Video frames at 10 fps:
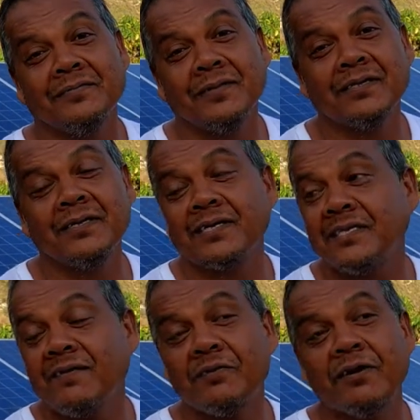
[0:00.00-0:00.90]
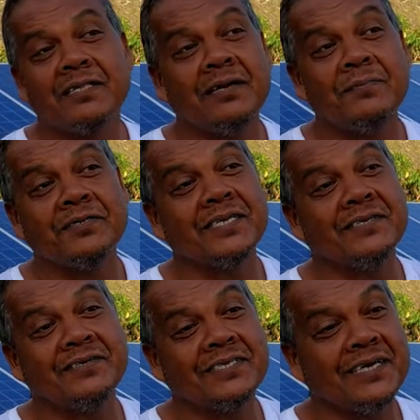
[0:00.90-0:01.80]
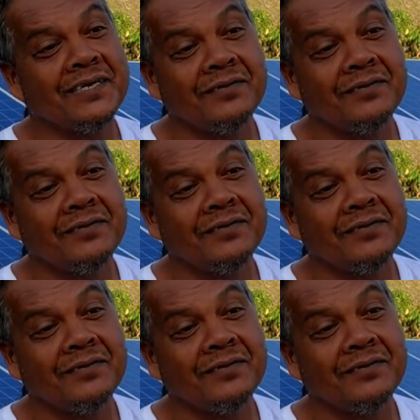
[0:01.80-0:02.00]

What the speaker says: As long as you have the right amount of sunshine,